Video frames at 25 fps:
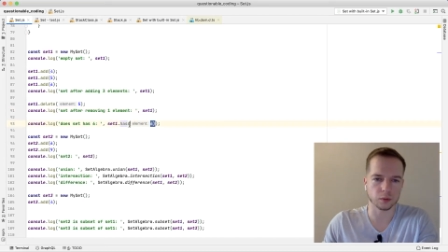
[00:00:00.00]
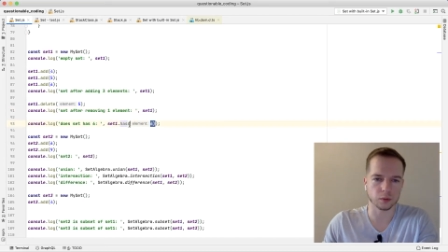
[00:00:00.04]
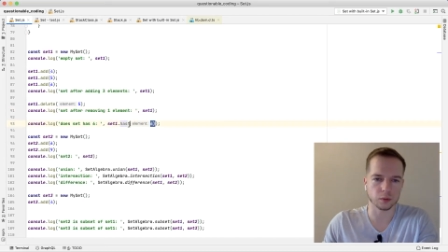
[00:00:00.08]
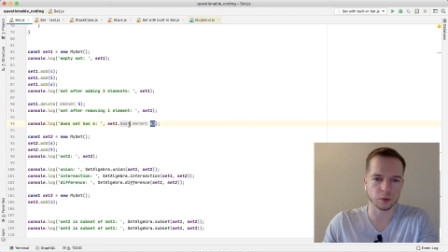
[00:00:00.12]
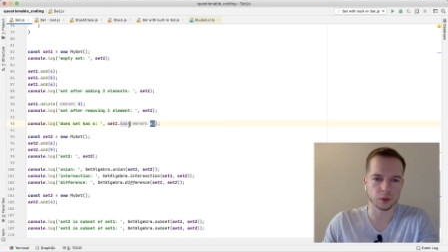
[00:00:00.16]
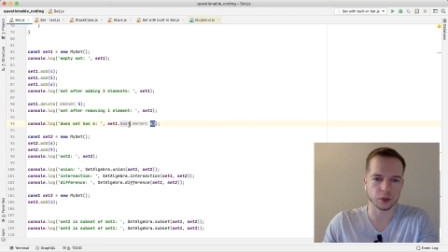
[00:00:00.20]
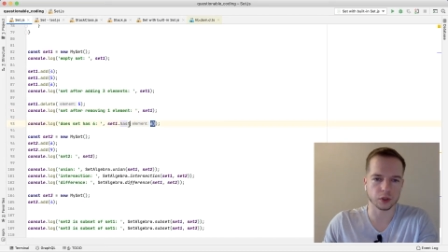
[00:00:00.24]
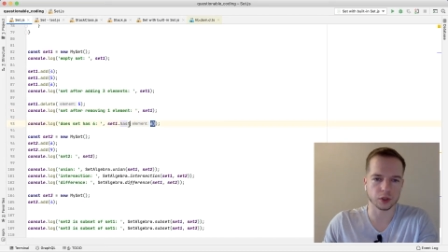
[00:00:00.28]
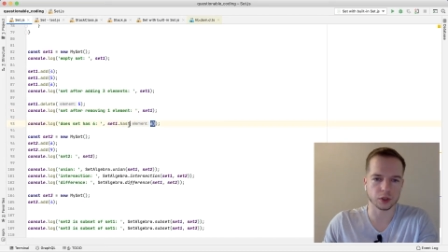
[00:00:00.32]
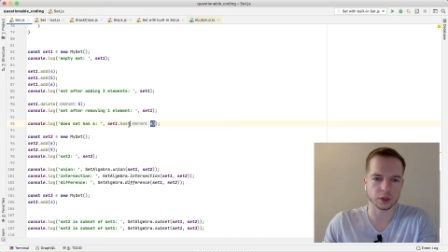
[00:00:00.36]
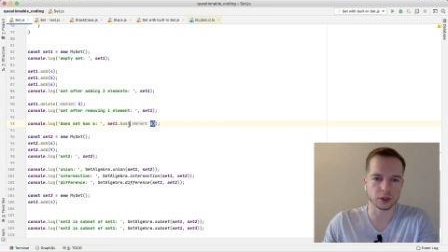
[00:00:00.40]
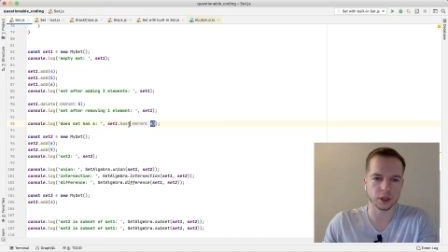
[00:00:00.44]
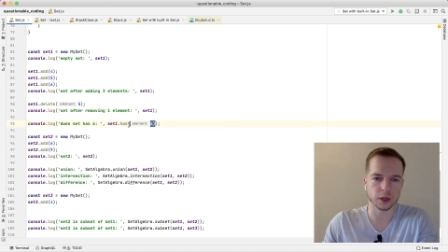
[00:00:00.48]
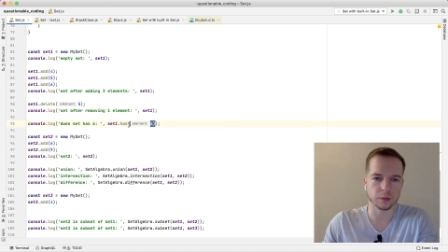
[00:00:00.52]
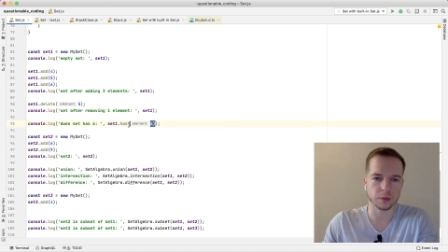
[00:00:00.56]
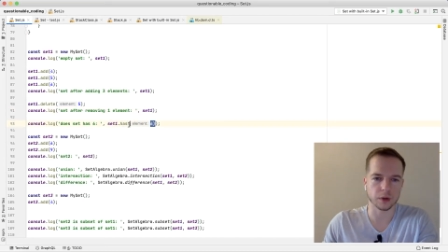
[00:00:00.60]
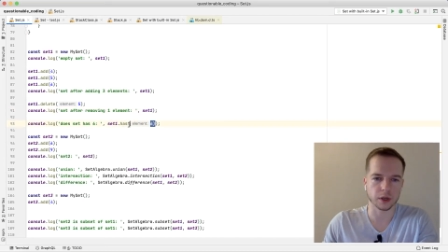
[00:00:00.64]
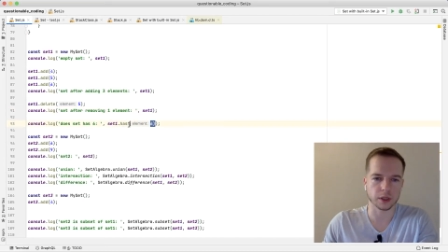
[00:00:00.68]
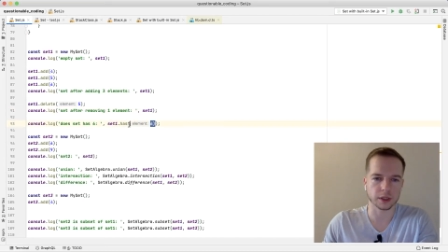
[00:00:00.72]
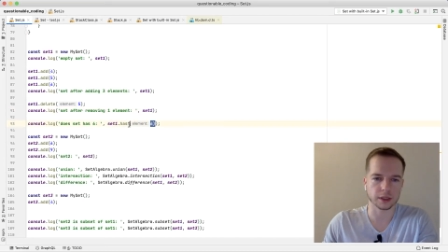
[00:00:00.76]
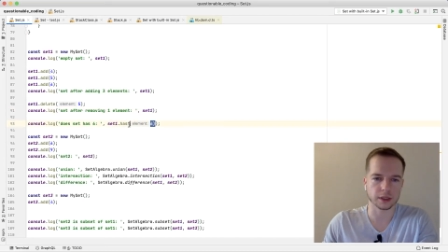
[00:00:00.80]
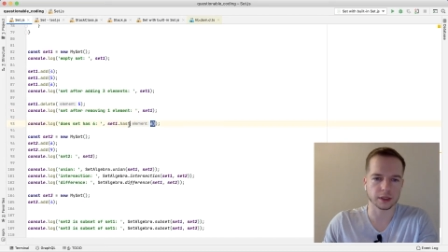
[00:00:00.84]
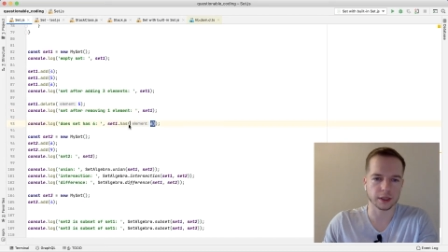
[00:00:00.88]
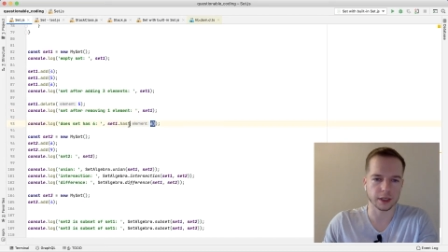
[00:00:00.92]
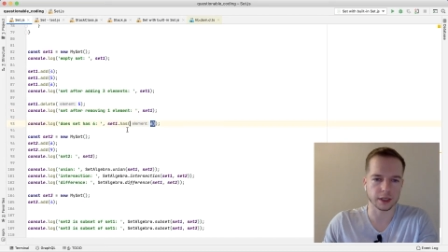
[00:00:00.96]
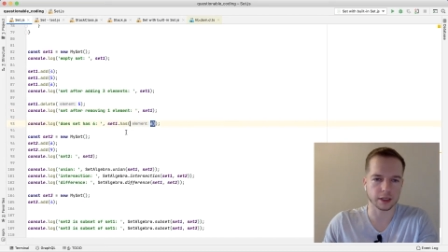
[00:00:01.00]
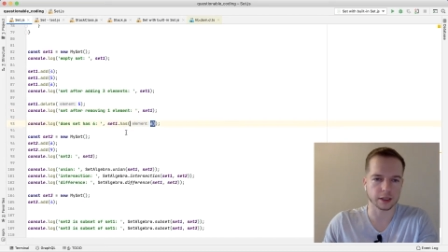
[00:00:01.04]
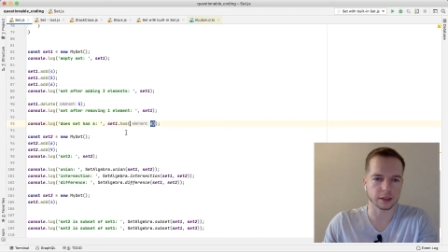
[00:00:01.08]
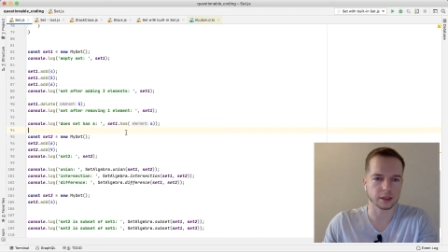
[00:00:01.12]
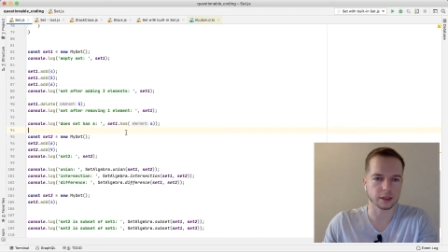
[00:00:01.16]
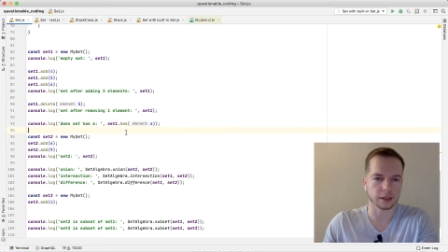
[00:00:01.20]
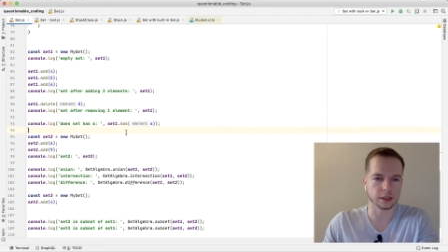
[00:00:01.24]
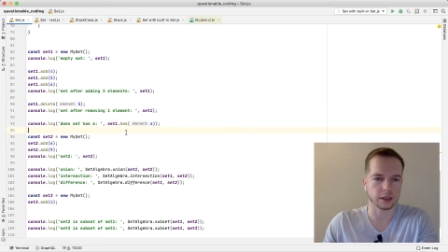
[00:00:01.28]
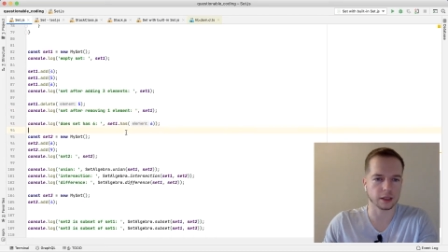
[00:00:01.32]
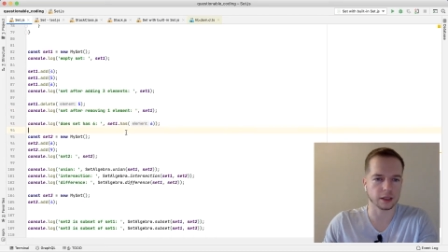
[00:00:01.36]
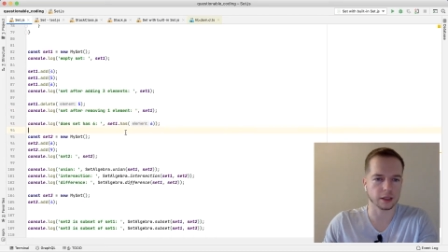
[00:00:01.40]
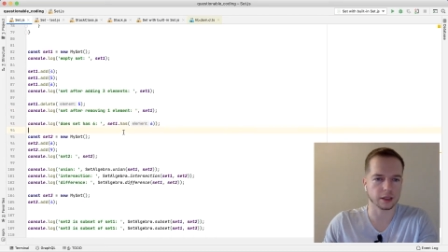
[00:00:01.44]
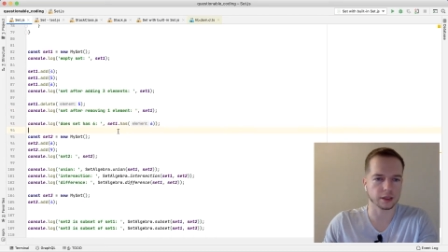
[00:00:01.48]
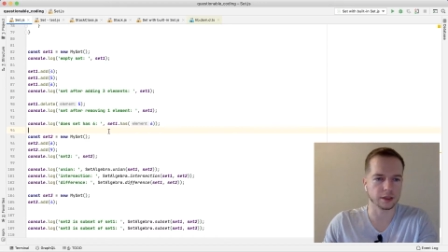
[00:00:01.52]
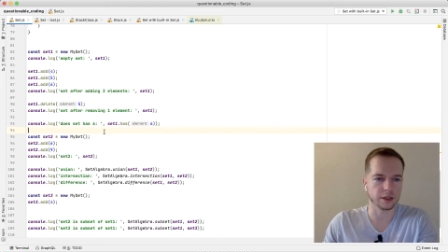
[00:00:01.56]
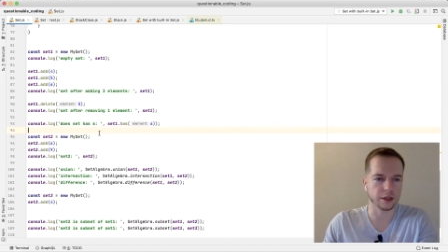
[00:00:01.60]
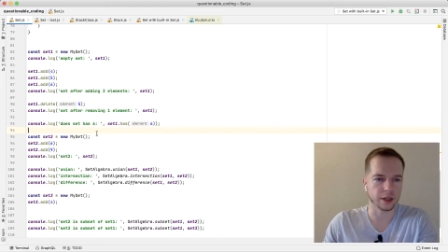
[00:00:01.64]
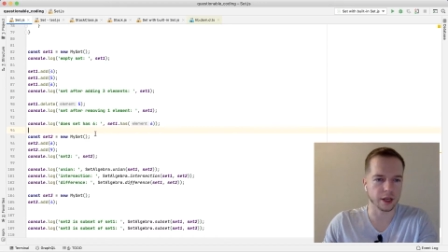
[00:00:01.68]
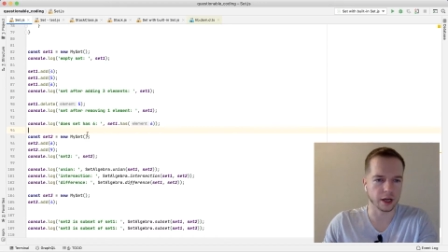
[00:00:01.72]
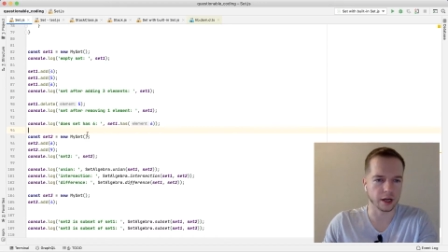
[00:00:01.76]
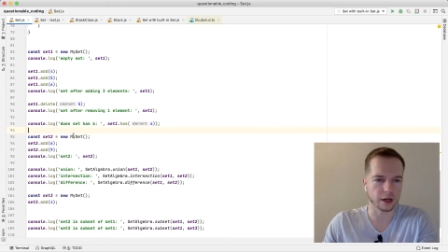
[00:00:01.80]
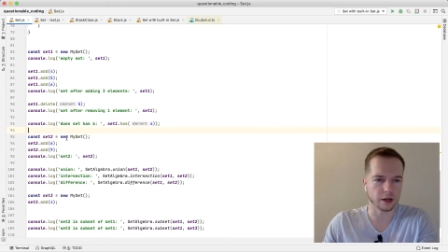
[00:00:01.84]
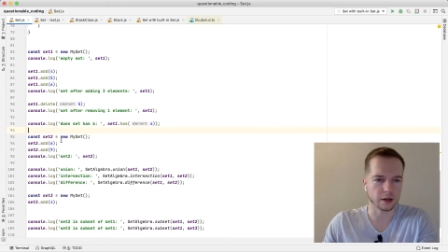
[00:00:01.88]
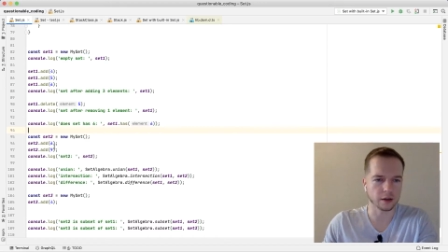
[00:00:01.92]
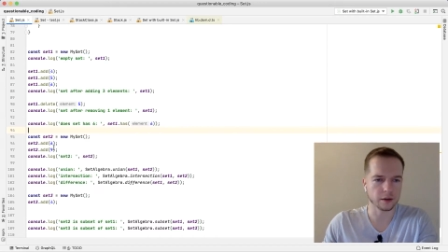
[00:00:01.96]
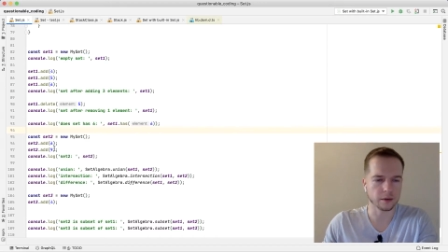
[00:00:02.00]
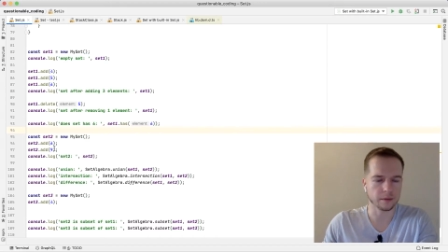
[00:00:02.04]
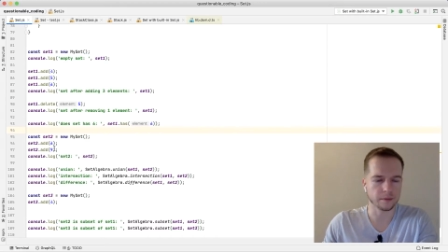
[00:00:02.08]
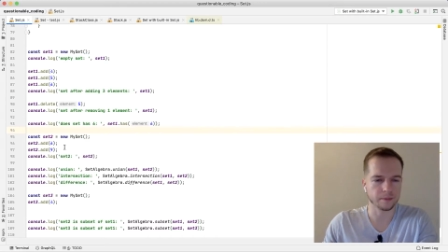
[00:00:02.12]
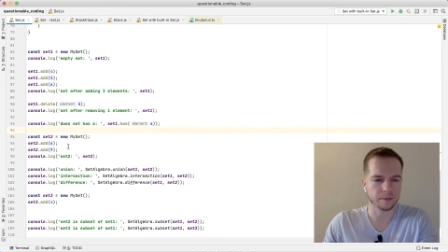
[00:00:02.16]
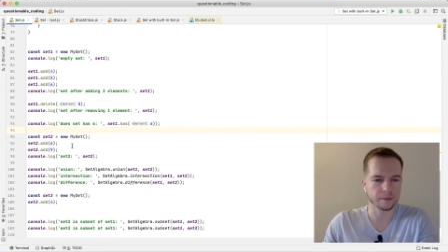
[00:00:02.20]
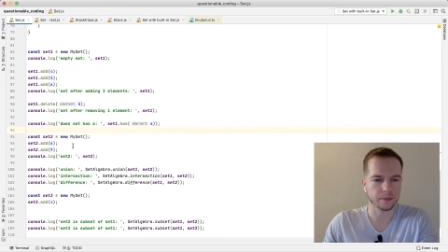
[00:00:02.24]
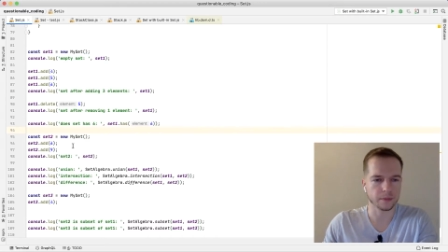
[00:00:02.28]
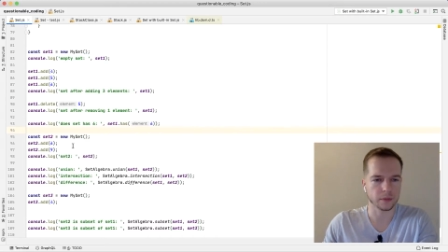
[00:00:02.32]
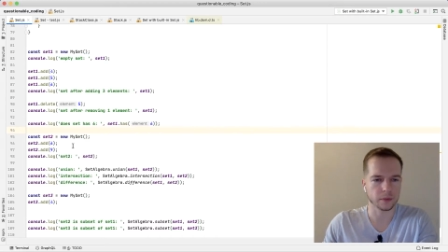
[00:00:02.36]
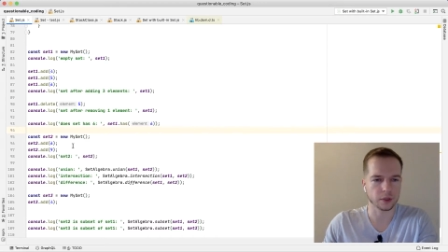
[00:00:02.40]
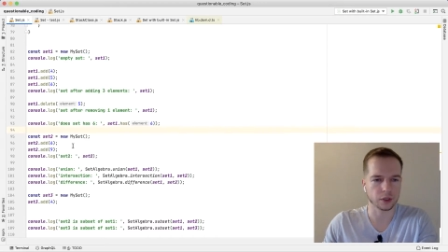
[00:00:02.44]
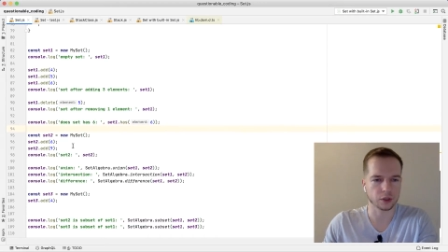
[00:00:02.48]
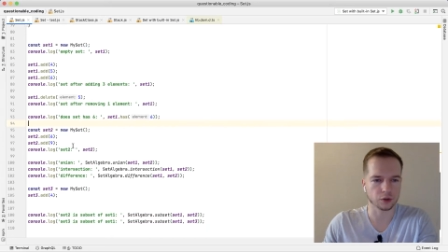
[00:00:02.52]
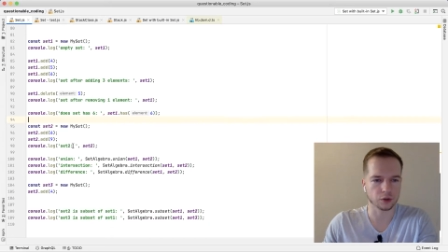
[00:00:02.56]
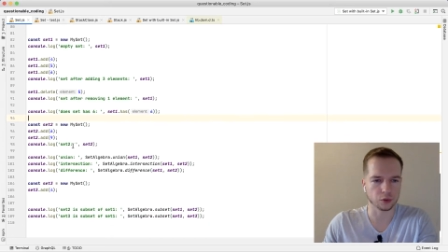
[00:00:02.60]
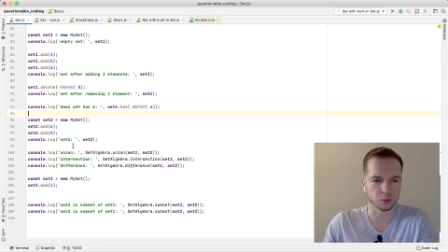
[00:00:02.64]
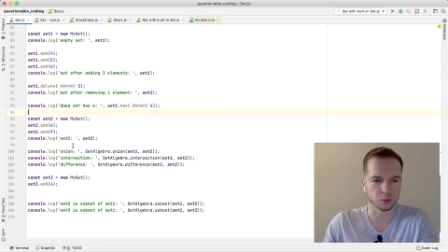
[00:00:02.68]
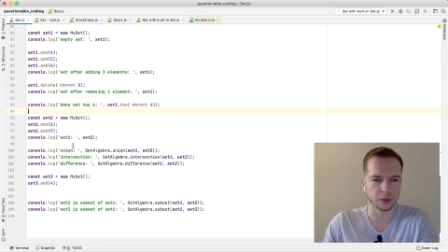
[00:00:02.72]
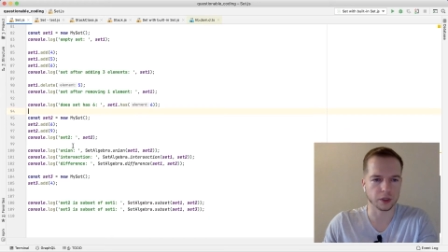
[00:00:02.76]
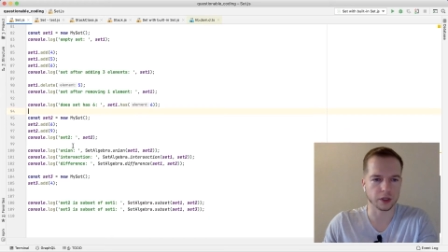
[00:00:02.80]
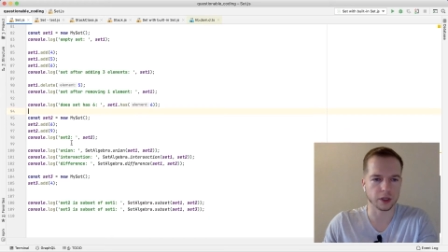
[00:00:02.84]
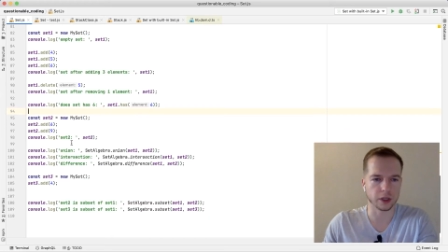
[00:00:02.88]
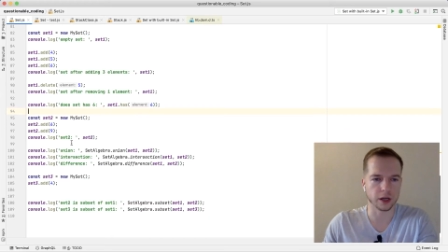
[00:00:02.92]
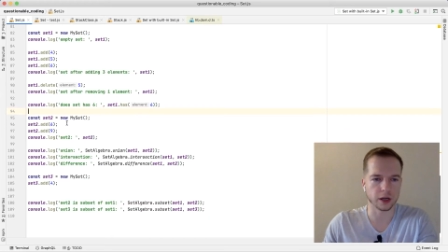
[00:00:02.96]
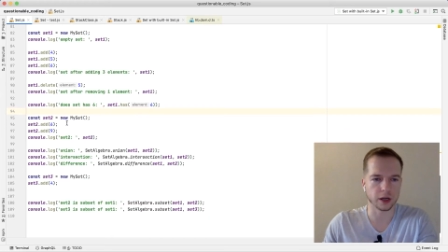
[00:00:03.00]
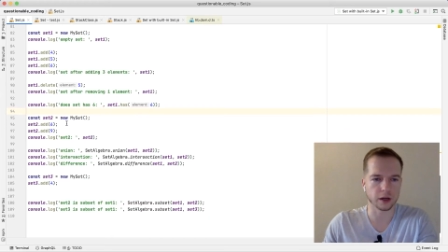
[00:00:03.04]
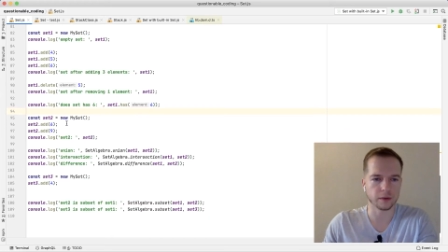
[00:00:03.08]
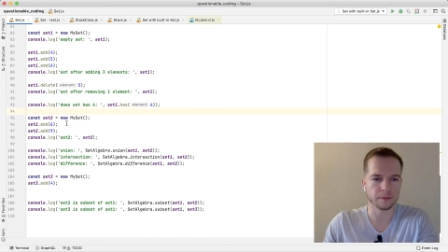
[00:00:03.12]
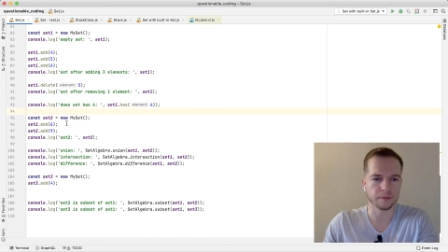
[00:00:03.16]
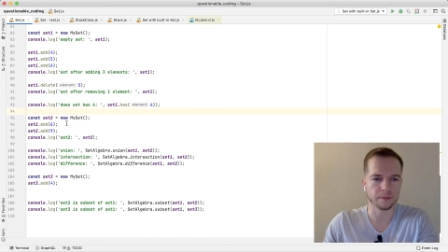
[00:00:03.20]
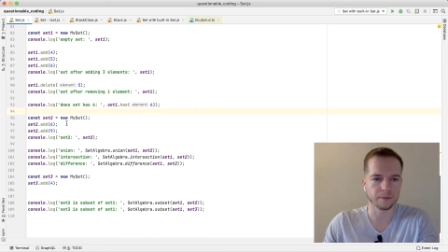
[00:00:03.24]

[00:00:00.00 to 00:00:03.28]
which is number 6 is there, should be there.